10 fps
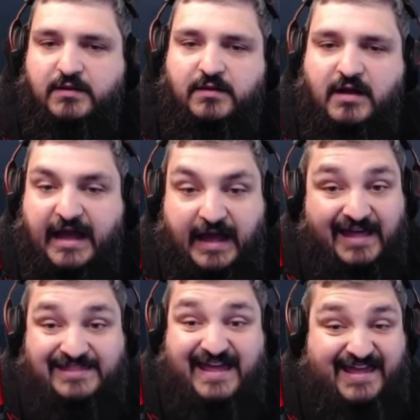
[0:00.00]
I
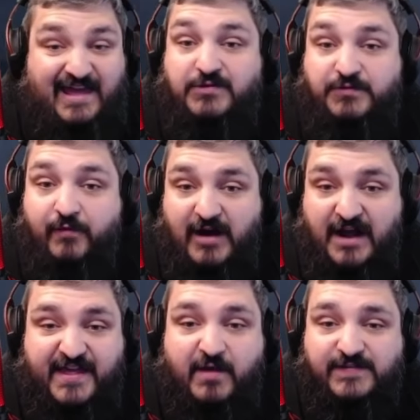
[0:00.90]
think it was from over here. I
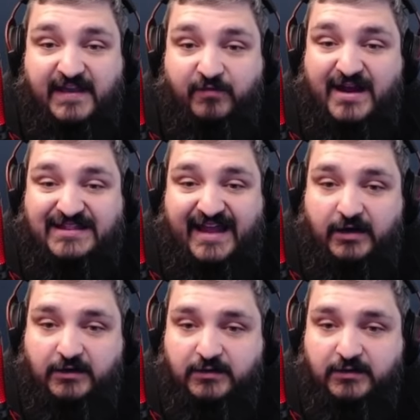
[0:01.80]
think it was like right there.